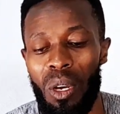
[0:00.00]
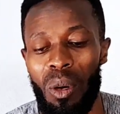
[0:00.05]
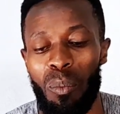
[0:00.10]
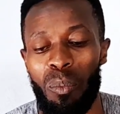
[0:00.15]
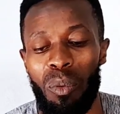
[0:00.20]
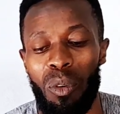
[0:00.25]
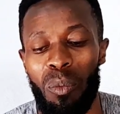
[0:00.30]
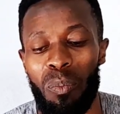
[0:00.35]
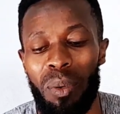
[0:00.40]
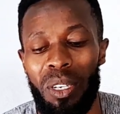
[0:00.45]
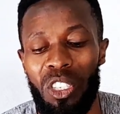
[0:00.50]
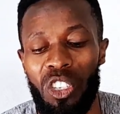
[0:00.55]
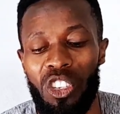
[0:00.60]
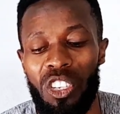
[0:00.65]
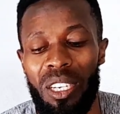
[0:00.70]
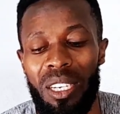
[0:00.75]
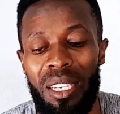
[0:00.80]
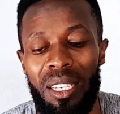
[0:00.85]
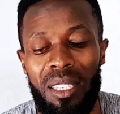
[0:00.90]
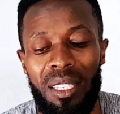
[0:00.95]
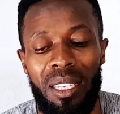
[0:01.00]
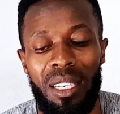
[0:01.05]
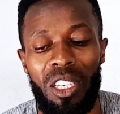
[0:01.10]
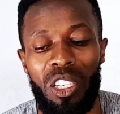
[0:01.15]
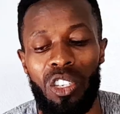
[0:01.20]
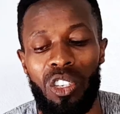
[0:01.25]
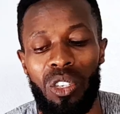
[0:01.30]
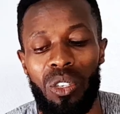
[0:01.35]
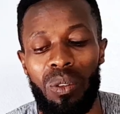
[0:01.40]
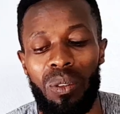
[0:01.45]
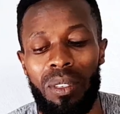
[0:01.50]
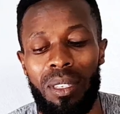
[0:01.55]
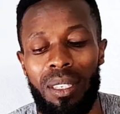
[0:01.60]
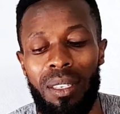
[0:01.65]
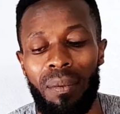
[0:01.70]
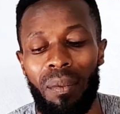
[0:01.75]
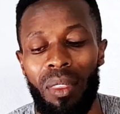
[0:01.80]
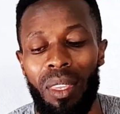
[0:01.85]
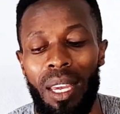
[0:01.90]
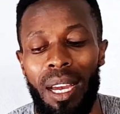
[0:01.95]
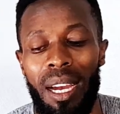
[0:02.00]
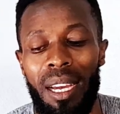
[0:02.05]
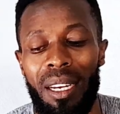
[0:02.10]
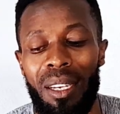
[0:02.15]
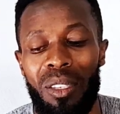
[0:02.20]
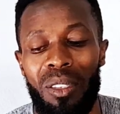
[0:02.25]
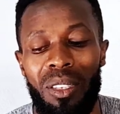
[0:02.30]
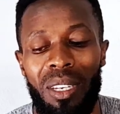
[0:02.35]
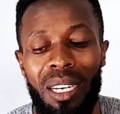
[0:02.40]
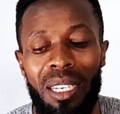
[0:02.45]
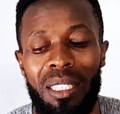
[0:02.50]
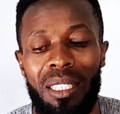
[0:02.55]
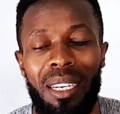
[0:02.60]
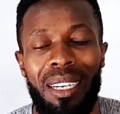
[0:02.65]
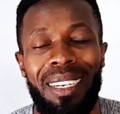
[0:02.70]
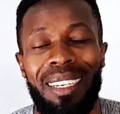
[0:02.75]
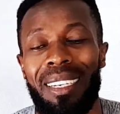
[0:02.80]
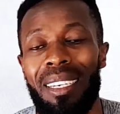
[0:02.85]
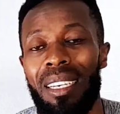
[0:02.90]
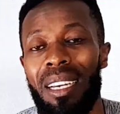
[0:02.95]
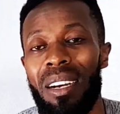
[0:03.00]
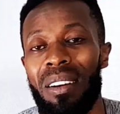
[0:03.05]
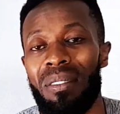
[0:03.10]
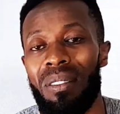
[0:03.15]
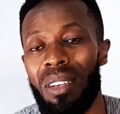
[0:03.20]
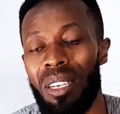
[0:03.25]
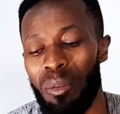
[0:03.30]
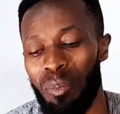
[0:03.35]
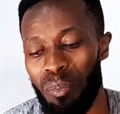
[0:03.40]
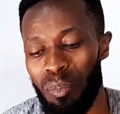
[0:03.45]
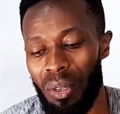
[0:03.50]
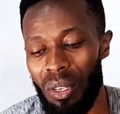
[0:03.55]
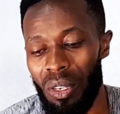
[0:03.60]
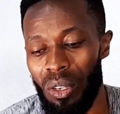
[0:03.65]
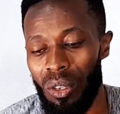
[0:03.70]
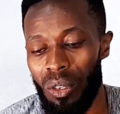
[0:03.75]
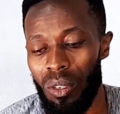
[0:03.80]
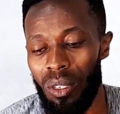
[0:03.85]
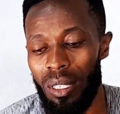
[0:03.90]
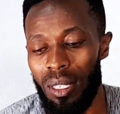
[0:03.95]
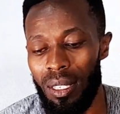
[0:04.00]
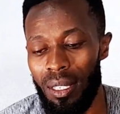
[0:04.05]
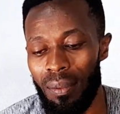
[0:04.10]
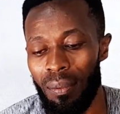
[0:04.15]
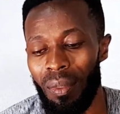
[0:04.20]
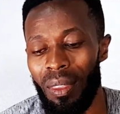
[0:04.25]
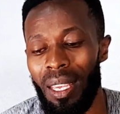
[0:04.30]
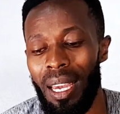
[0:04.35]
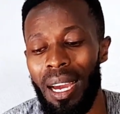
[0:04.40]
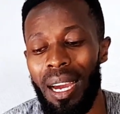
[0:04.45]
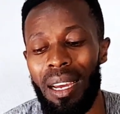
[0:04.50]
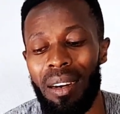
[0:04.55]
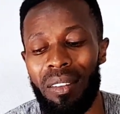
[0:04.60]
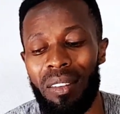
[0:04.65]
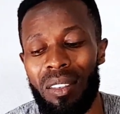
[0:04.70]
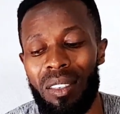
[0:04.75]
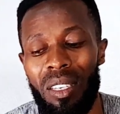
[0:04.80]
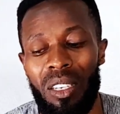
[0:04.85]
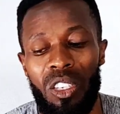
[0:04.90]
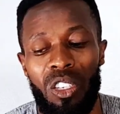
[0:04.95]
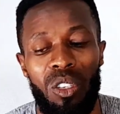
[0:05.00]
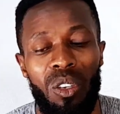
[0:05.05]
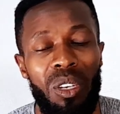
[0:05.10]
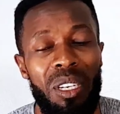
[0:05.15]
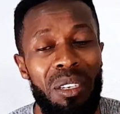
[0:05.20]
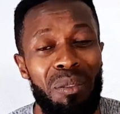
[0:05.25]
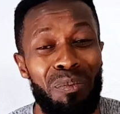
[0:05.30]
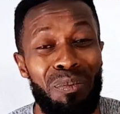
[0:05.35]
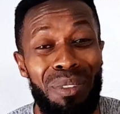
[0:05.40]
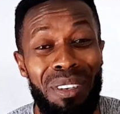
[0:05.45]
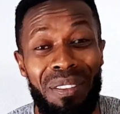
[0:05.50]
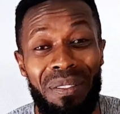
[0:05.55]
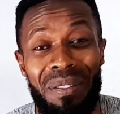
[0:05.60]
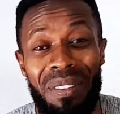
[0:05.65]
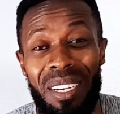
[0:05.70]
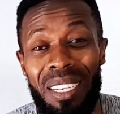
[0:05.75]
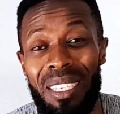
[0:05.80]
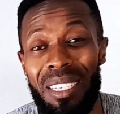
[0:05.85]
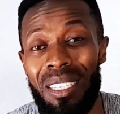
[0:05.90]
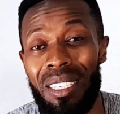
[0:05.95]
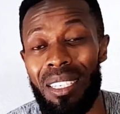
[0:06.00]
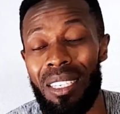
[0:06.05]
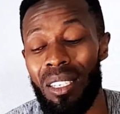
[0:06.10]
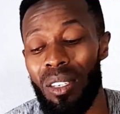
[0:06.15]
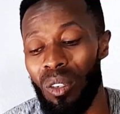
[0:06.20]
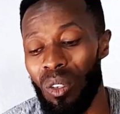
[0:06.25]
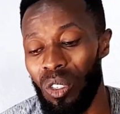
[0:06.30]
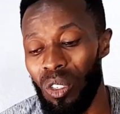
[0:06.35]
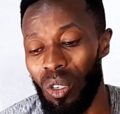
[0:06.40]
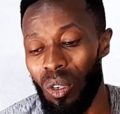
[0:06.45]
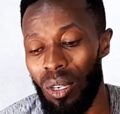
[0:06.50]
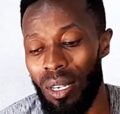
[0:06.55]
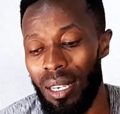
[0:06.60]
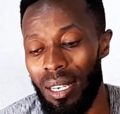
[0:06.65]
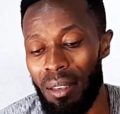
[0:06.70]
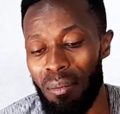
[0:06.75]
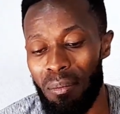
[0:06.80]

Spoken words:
proper training schedules, and structured recovery periods are essential in preventing not only